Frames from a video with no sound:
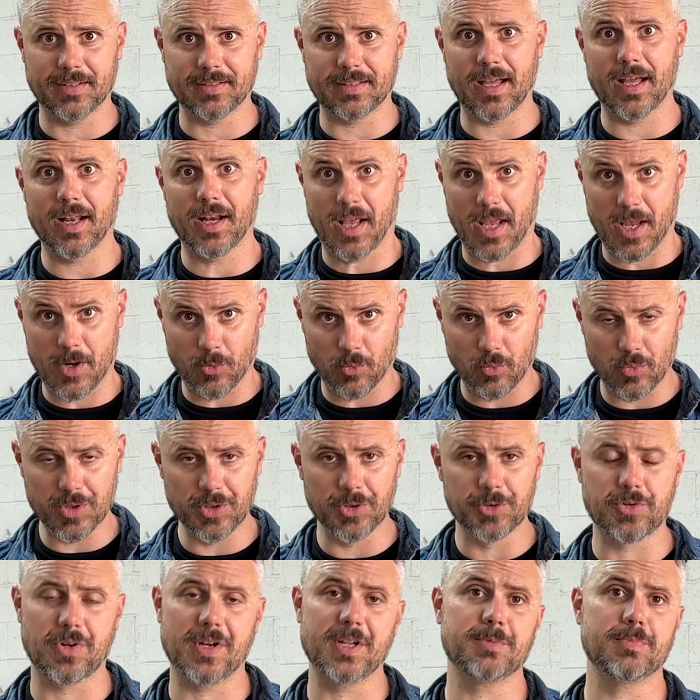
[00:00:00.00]
that, a
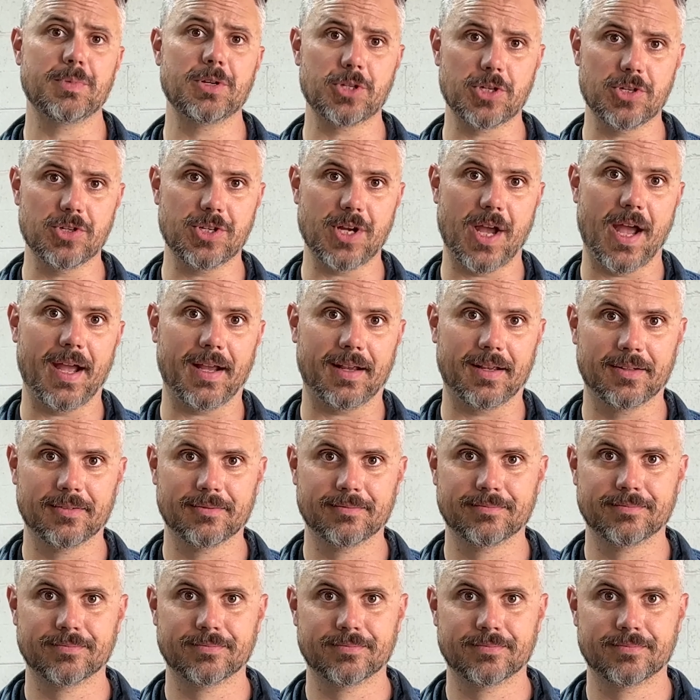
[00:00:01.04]
real transmission jack.
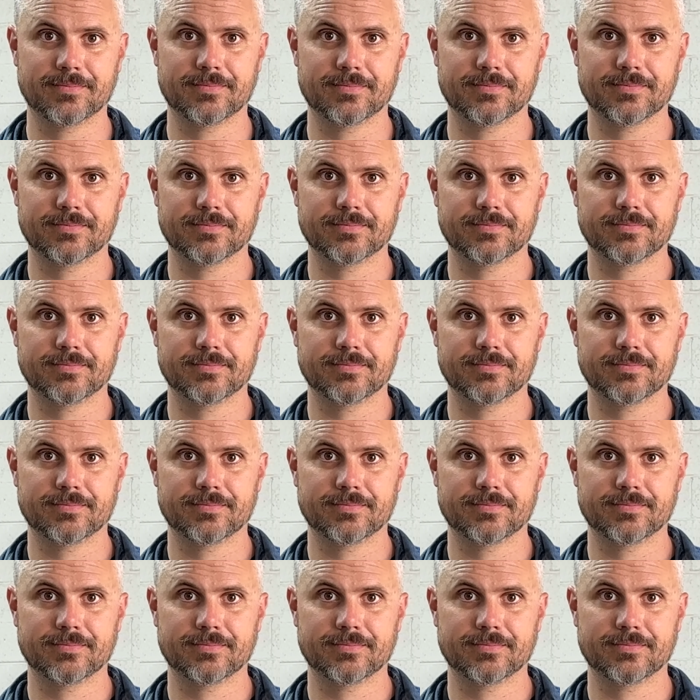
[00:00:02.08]
First of all,